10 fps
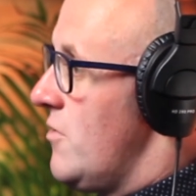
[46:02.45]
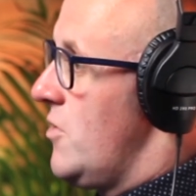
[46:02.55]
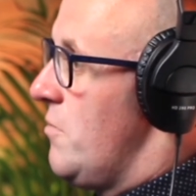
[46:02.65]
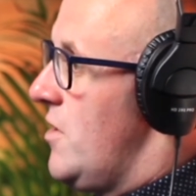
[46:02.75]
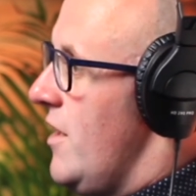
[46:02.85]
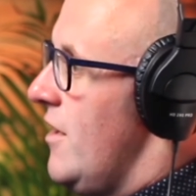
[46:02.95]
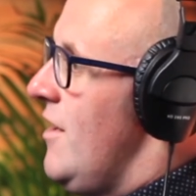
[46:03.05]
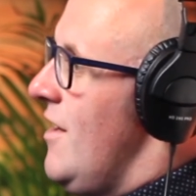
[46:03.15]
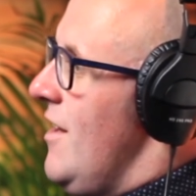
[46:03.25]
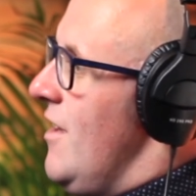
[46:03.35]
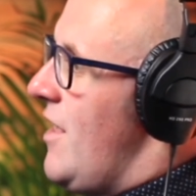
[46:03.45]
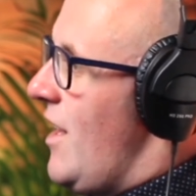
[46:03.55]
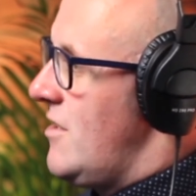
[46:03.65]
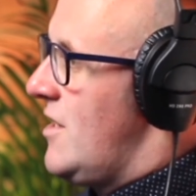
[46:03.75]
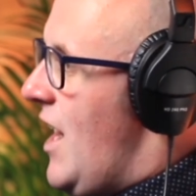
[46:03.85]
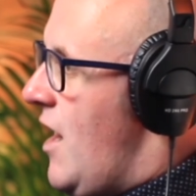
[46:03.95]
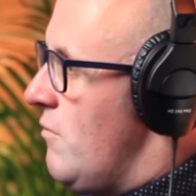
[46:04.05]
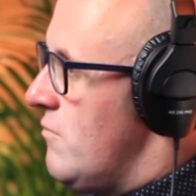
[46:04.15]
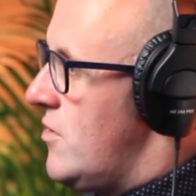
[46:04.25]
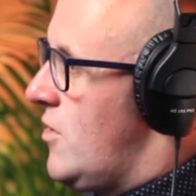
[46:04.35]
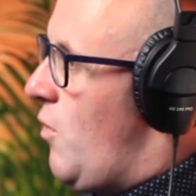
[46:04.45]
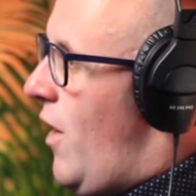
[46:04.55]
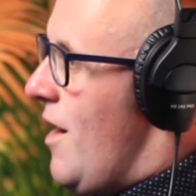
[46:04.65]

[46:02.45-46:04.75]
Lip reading: something, that sounds quite